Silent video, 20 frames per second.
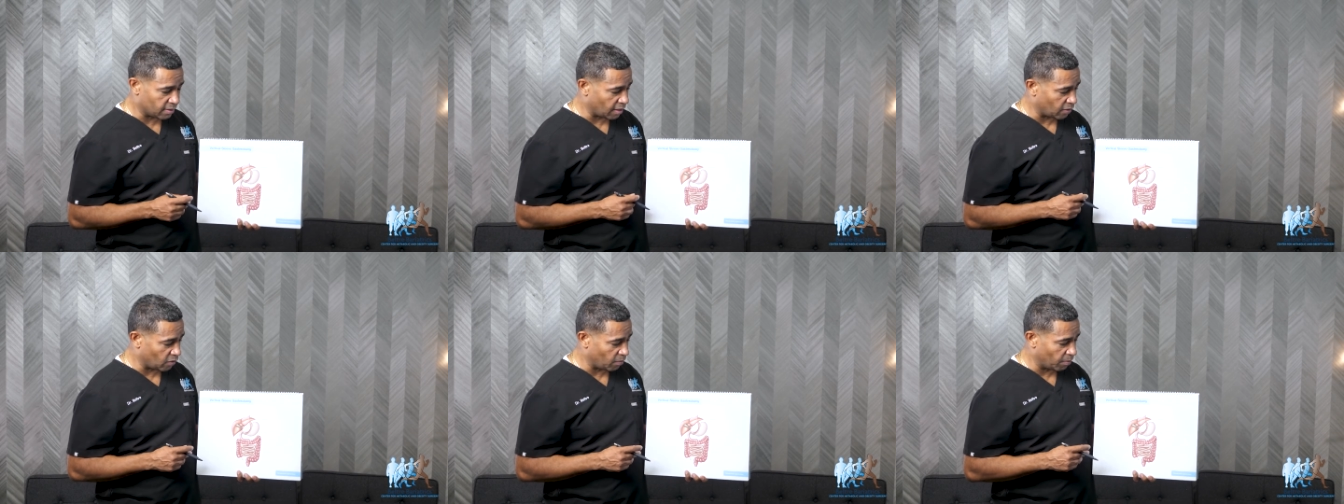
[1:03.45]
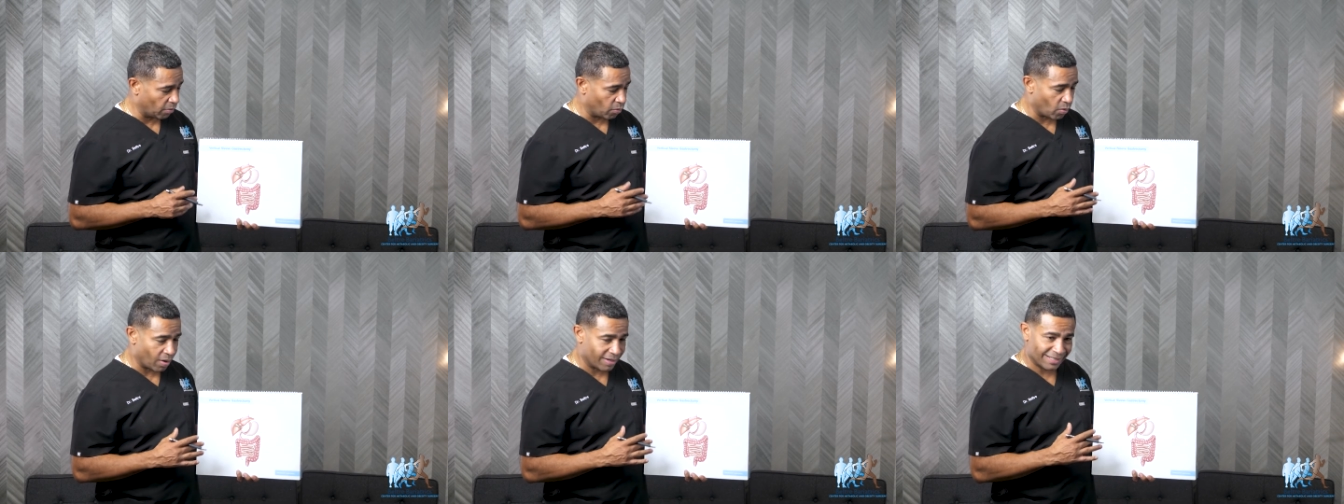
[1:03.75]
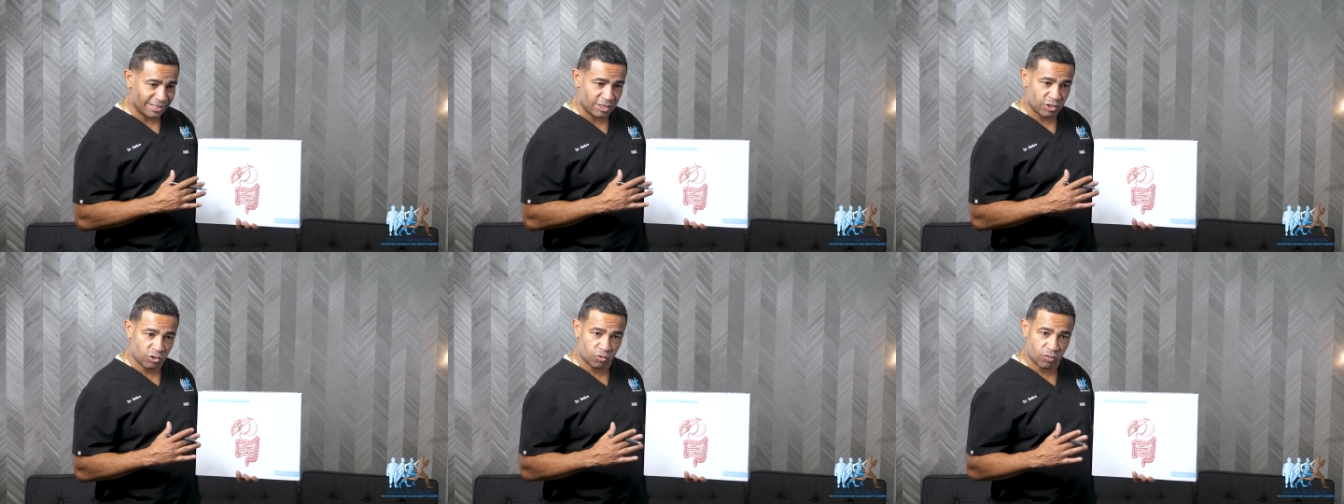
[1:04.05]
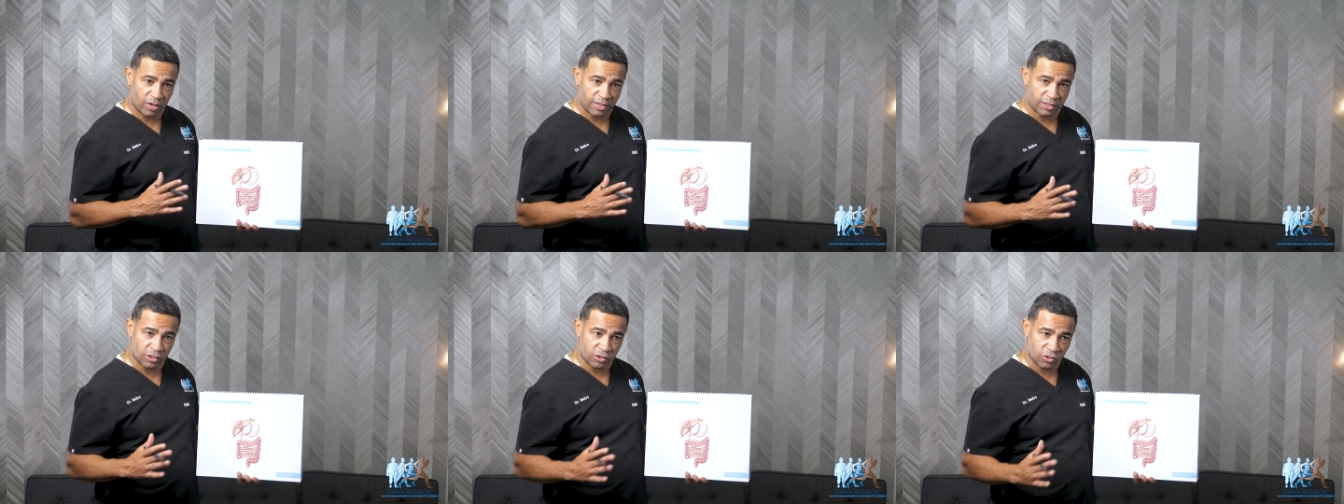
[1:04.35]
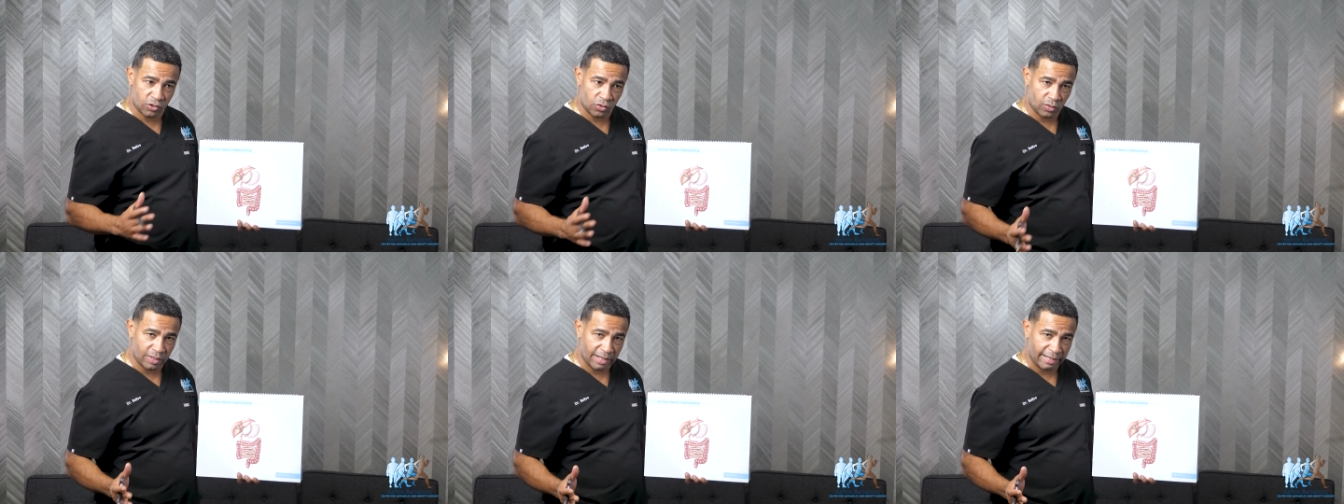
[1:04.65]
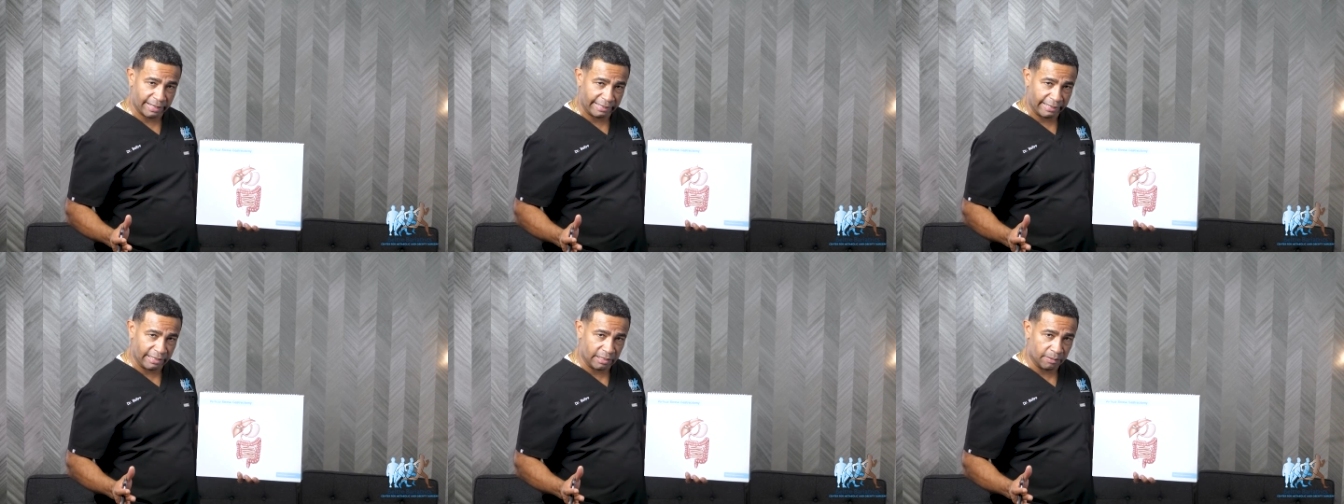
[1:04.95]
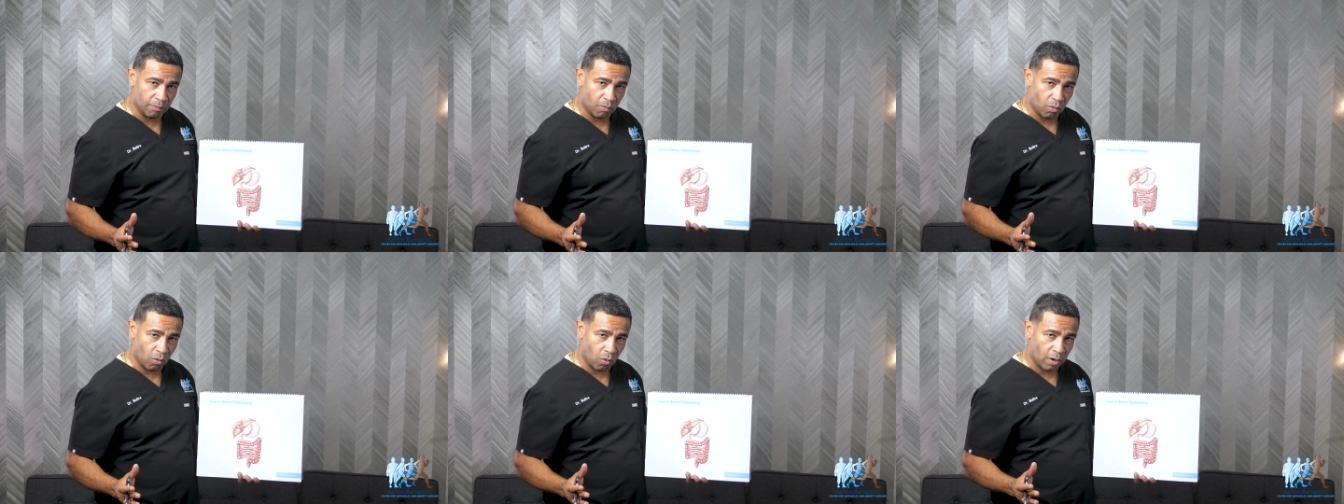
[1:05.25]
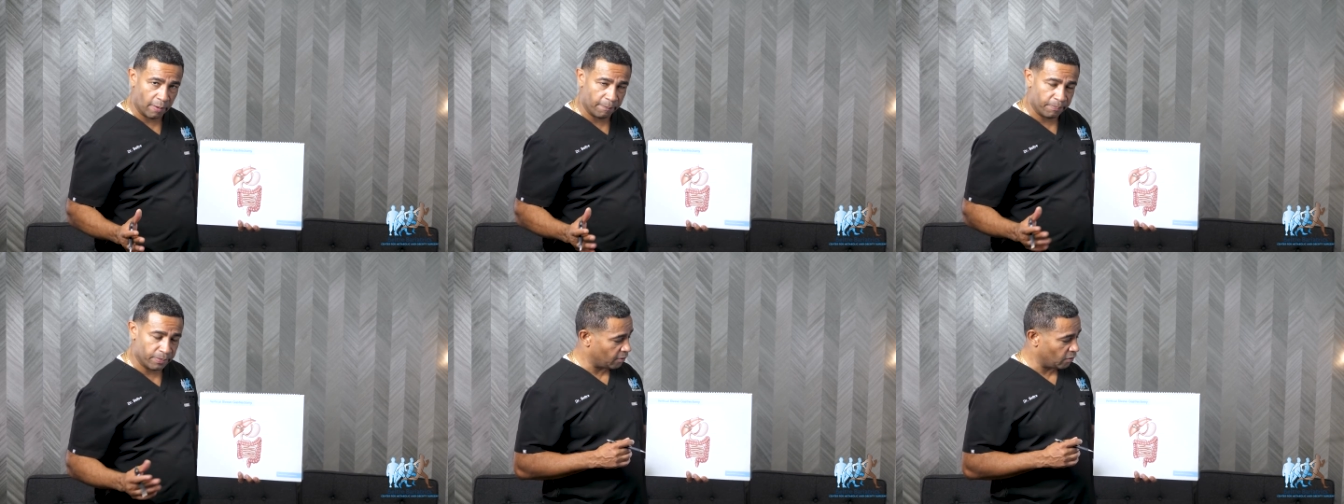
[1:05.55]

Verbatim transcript: Uh, number one, it stretches so you can eat more.